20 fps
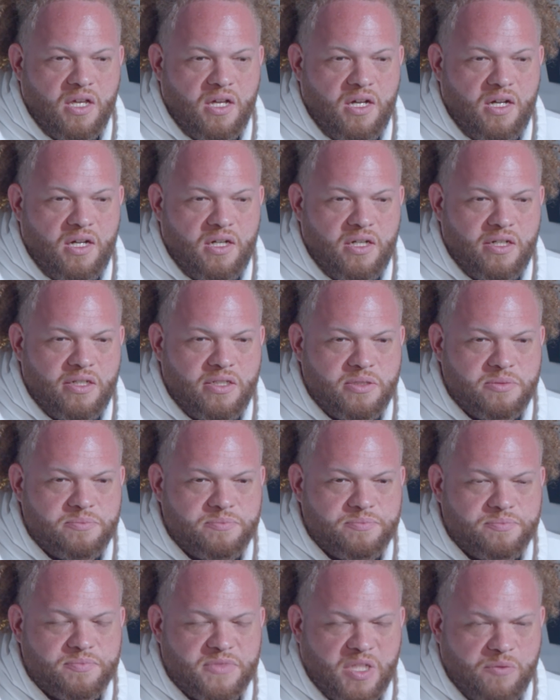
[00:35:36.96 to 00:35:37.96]

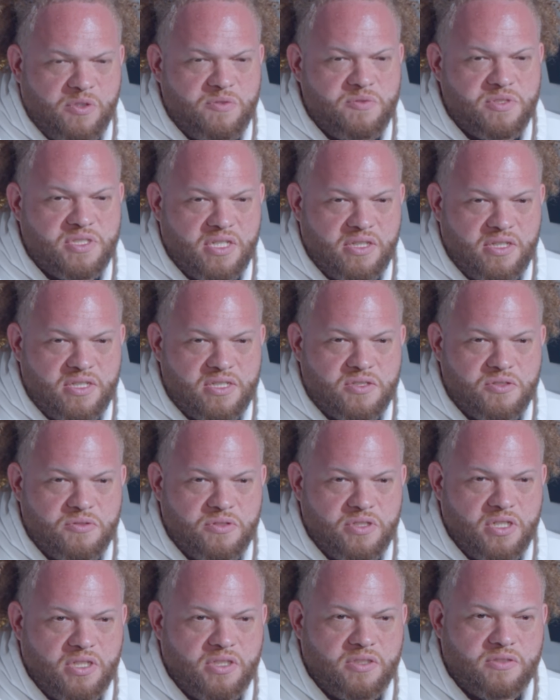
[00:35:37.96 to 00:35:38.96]
Um, and we was in the
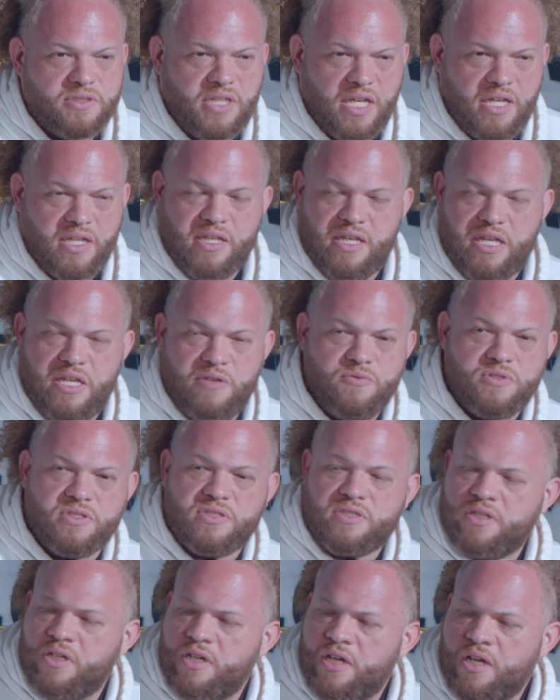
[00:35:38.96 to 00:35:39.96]
studio. Like, he
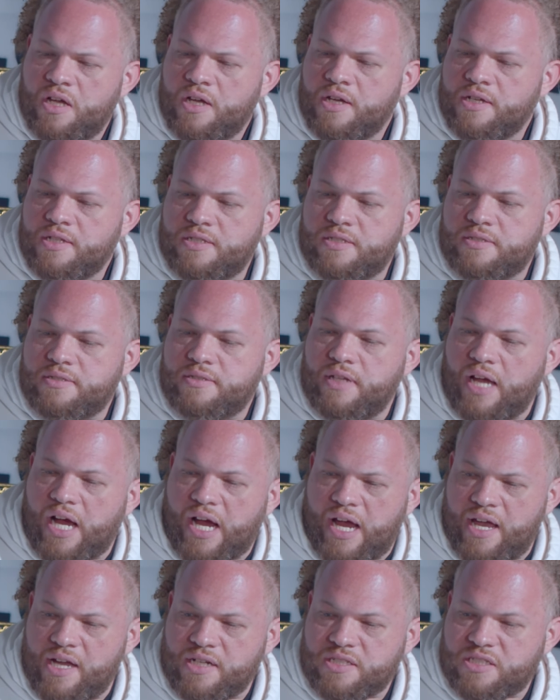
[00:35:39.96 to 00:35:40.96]
was,
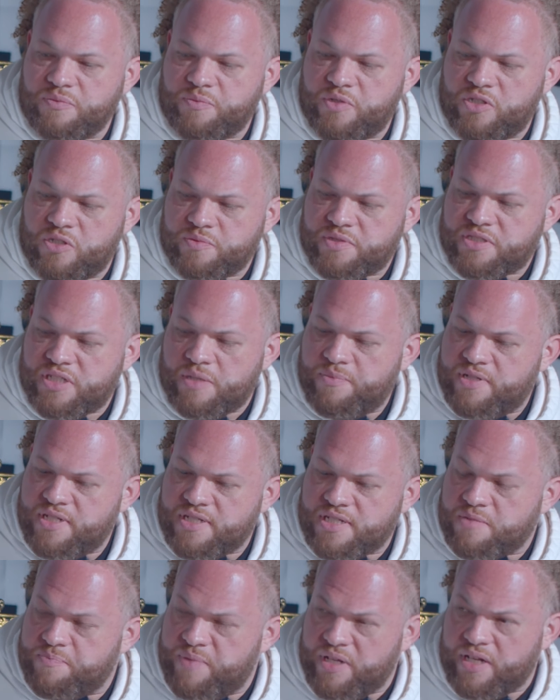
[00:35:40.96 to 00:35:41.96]
I asked him, you know what I'm saying,
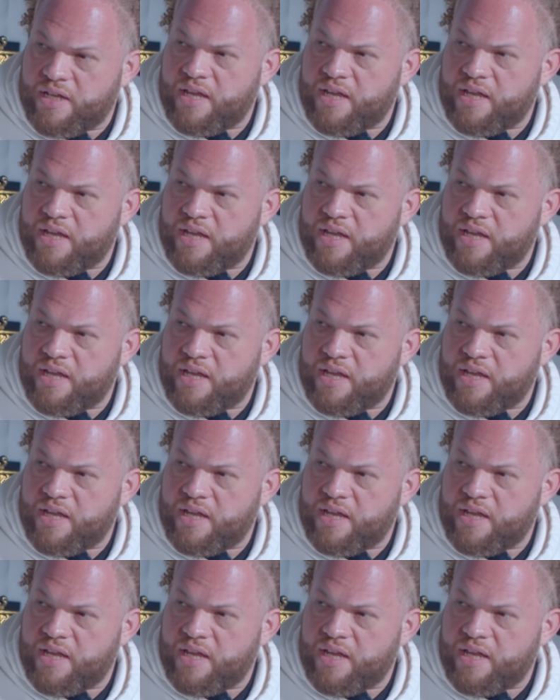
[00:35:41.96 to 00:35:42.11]
because it's been